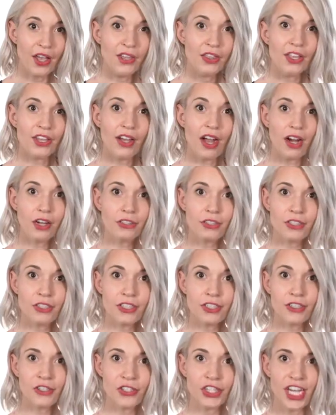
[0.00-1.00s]
The
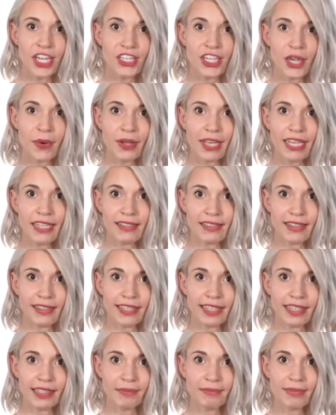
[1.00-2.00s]
cartridges change out
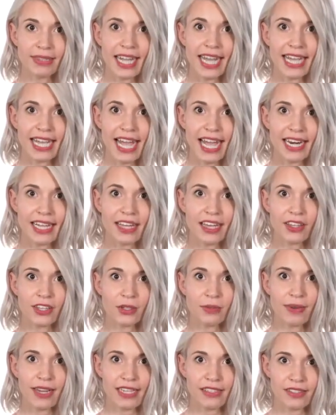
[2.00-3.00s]
easily, like any
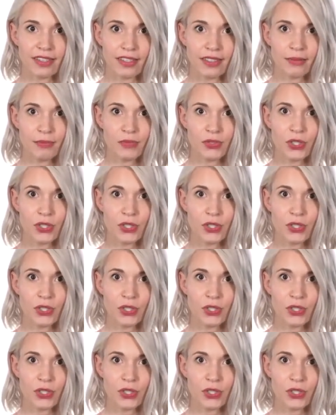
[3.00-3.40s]
other razor,